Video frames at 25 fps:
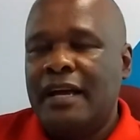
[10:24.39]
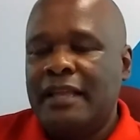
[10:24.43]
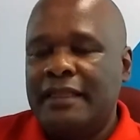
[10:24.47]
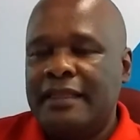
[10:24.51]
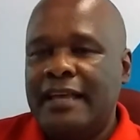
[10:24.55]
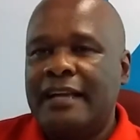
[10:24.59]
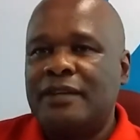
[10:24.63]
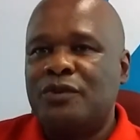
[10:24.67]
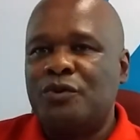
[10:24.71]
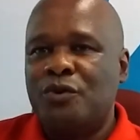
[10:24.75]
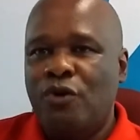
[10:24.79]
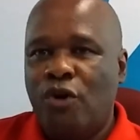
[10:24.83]

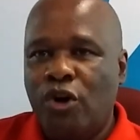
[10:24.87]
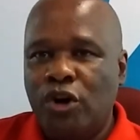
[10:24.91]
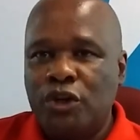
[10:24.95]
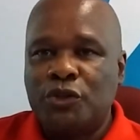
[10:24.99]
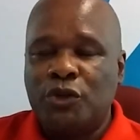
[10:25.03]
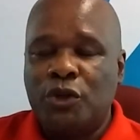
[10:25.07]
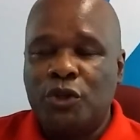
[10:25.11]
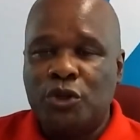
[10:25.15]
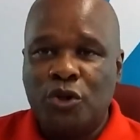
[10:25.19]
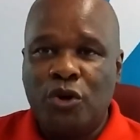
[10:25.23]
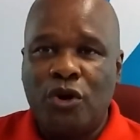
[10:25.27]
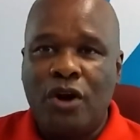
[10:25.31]
that you
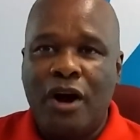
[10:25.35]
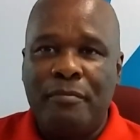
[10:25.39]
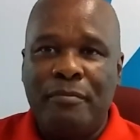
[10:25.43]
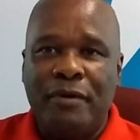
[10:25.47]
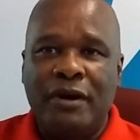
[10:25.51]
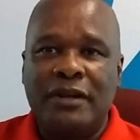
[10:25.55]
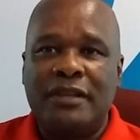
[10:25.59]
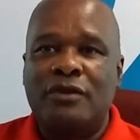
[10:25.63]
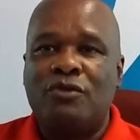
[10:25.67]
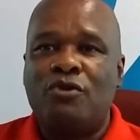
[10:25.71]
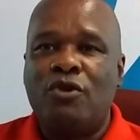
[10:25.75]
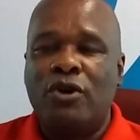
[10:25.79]
also talk
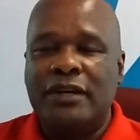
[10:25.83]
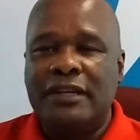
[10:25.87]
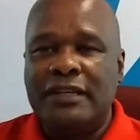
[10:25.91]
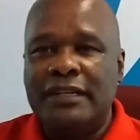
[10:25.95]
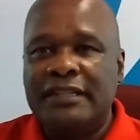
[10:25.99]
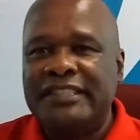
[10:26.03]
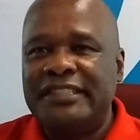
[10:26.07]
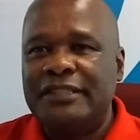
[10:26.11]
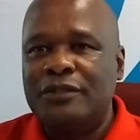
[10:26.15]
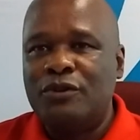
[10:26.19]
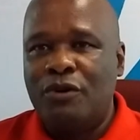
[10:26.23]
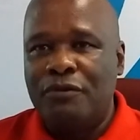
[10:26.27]
about the
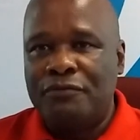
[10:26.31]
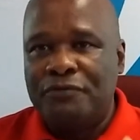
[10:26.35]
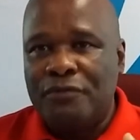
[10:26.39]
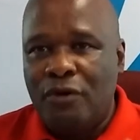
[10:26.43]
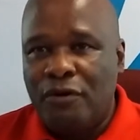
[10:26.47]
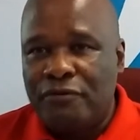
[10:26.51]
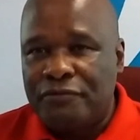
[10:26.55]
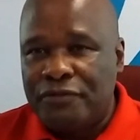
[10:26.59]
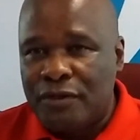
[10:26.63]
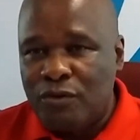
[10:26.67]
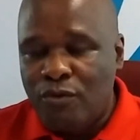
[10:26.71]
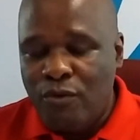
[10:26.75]
condition
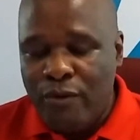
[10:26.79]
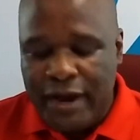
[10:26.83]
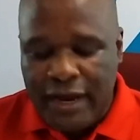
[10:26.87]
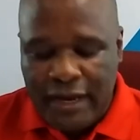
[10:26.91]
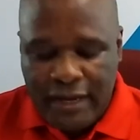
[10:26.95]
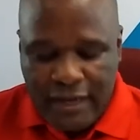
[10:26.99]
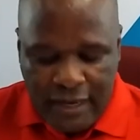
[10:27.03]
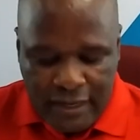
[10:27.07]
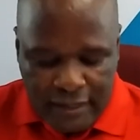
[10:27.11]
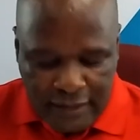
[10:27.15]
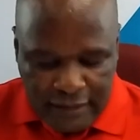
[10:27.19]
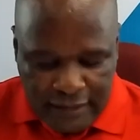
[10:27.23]
of the
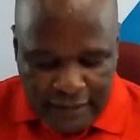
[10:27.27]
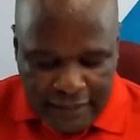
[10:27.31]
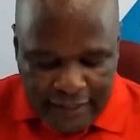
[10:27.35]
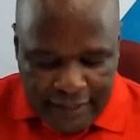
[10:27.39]
worker.